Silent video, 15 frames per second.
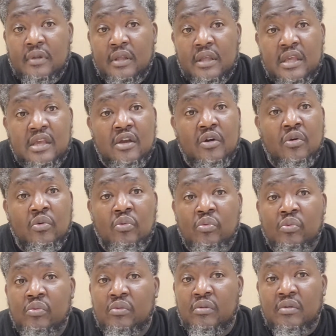He gonna
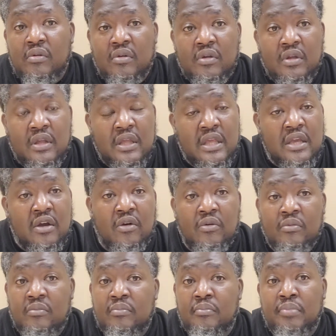
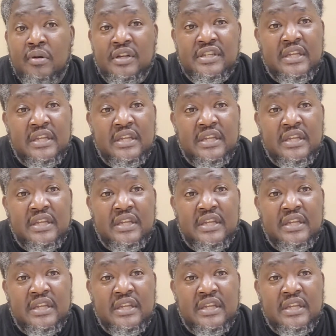bust